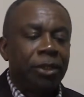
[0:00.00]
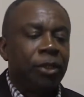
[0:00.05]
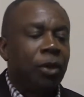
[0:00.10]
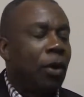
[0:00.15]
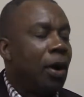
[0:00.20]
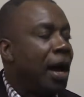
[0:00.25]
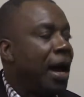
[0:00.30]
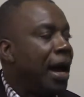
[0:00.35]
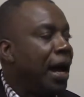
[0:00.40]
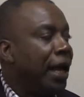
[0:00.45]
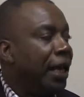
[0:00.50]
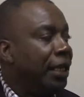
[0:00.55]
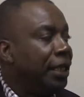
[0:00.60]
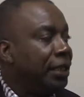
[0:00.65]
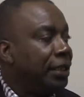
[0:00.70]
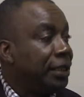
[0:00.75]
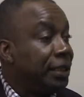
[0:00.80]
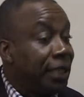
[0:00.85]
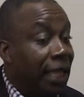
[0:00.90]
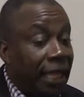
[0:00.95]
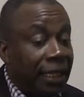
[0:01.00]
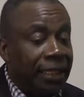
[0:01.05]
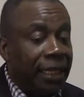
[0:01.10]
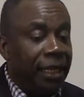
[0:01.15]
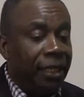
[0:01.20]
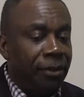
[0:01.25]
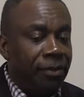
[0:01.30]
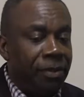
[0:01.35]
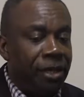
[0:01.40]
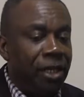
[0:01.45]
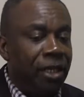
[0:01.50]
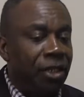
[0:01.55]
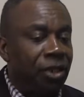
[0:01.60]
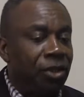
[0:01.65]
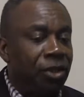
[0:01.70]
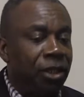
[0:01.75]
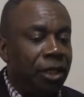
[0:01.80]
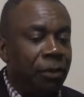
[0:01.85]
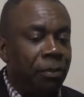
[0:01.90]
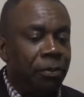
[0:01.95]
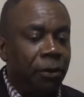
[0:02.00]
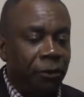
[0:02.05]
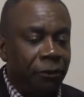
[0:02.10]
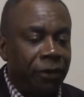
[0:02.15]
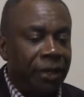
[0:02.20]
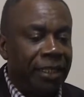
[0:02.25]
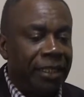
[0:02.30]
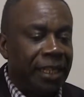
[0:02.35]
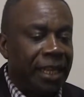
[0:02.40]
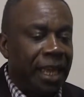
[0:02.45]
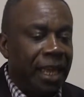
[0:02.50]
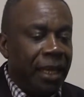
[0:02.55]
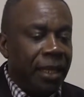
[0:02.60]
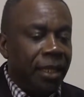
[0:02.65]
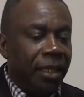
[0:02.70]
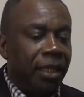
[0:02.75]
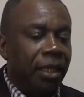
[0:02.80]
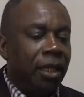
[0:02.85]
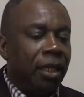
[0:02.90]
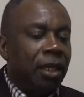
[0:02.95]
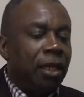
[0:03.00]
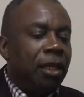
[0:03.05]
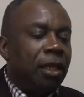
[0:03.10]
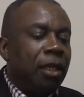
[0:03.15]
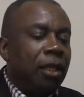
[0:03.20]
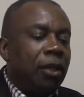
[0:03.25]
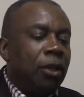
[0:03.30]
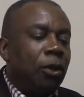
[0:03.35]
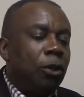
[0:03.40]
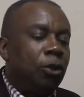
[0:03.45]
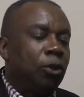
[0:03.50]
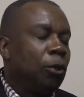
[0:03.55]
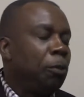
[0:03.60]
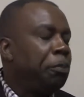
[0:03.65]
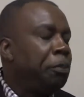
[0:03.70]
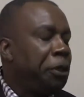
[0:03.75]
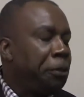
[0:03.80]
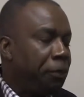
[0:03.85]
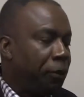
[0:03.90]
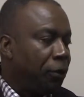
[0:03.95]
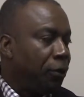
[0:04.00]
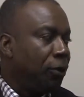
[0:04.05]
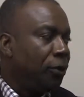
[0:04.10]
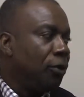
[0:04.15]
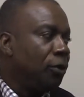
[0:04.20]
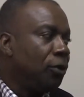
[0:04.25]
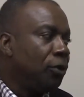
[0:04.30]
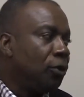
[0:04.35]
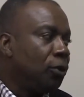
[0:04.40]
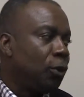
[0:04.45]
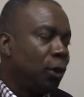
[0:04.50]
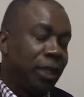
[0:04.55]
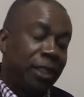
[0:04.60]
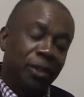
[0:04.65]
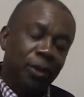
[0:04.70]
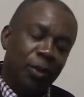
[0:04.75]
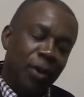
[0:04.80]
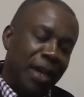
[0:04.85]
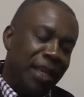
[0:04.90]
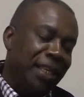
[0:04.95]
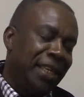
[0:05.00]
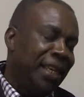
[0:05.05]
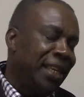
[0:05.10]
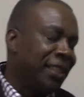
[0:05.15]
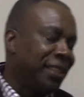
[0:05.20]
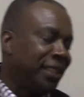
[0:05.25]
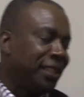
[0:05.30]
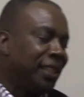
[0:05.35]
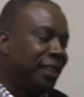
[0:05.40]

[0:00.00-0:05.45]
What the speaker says: So I started ministering prophetically, you know, to people. 21 years,